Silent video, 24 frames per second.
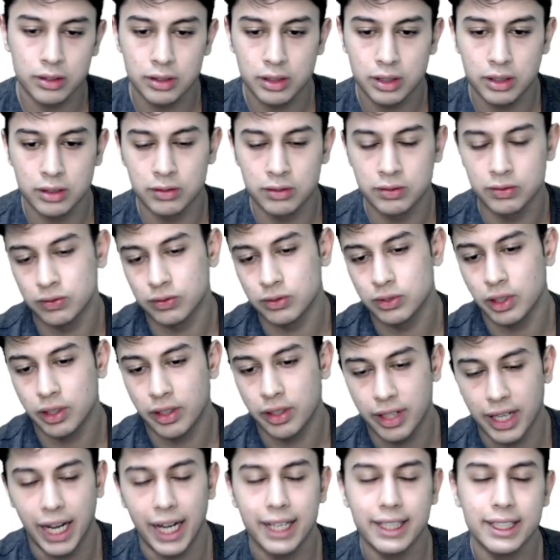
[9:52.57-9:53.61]

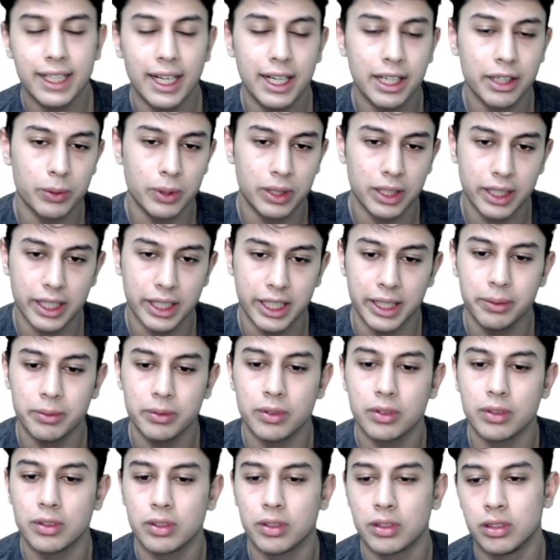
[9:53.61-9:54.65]
Try that one time.
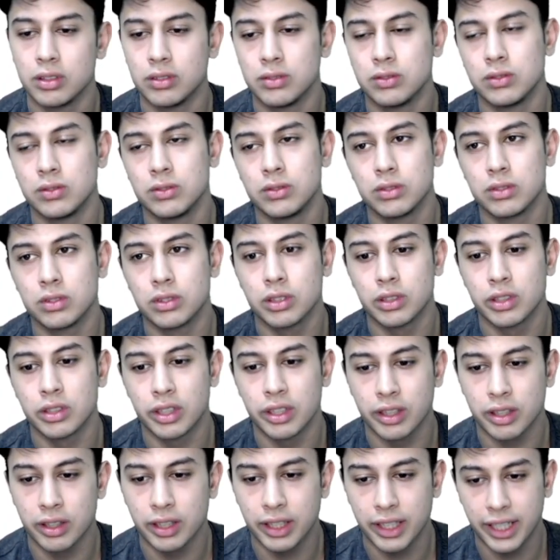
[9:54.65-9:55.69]

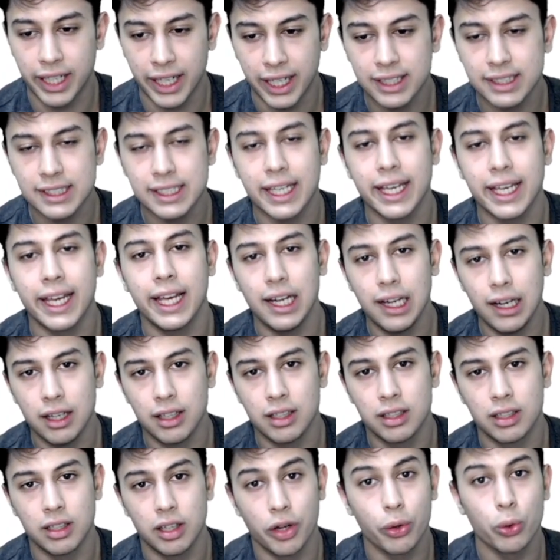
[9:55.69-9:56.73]
Take a scale,
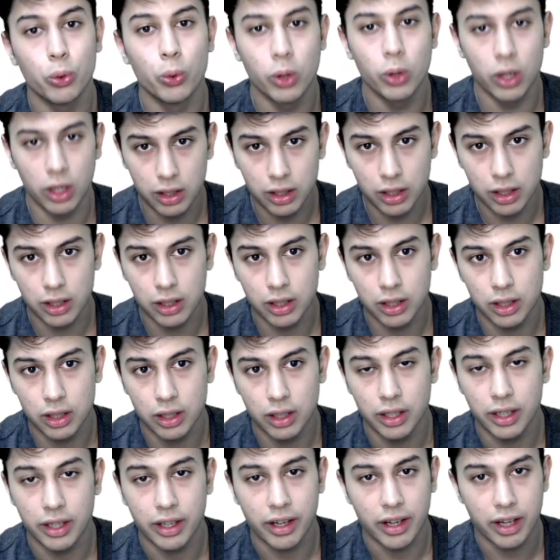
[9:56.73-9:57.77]
a ruler,
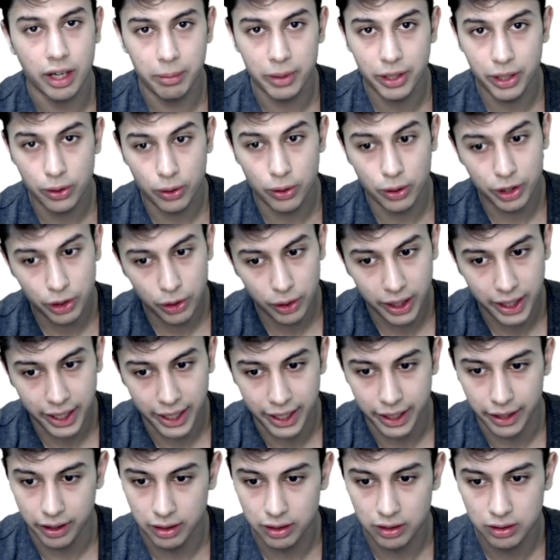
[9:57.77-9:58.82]
rub it on your
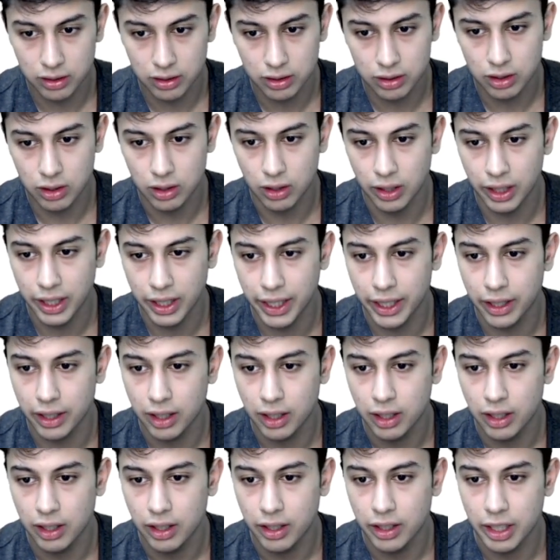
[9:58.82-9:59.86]
head. Alright,
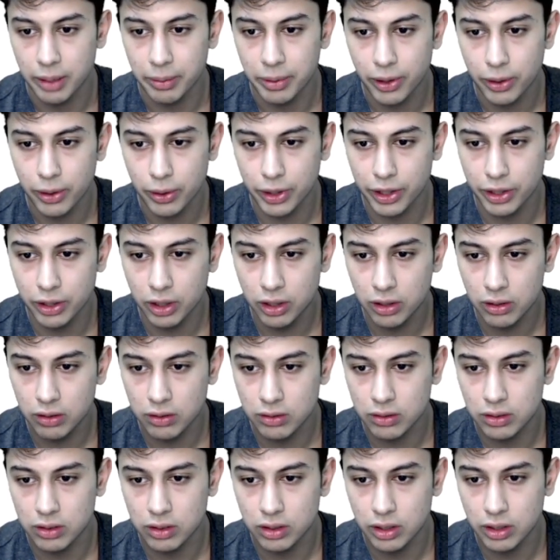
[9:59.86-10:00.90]
rub it on your,
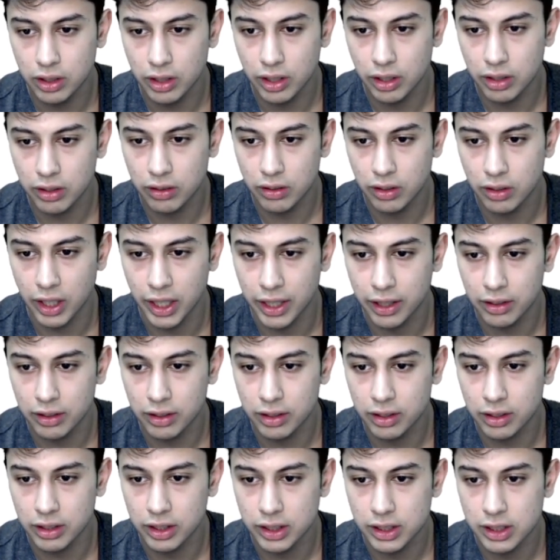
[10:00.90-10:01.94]
like
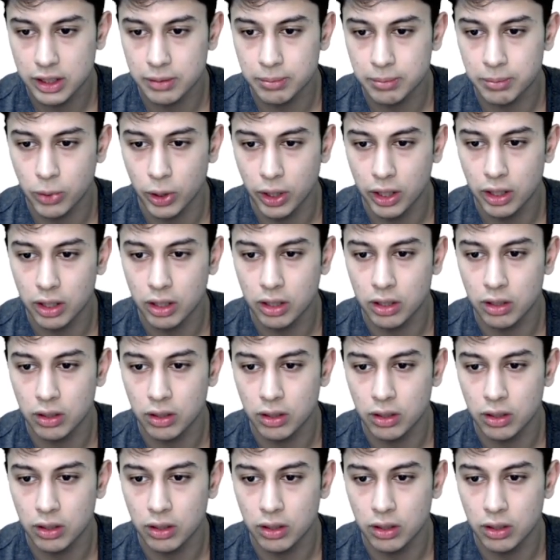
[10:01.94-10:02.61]
there's a boy,